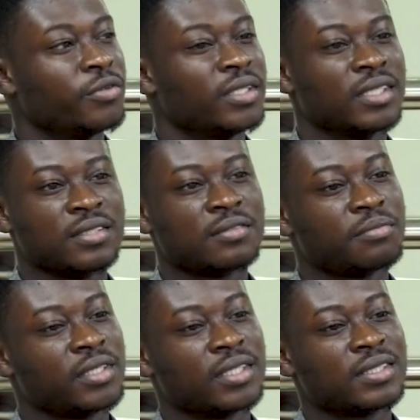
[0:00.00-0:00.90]
reading
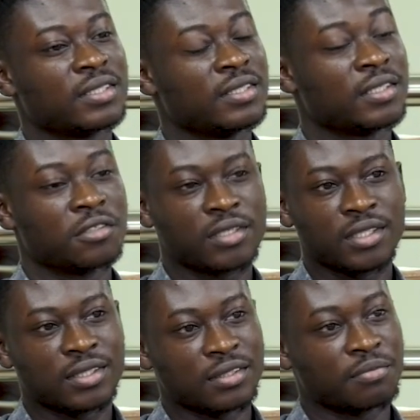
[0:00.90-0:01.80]
BSc
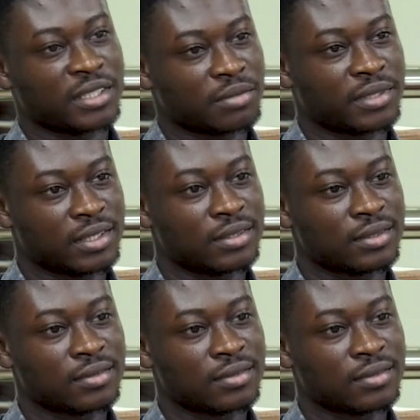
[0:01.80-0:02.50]
Education Mathematics.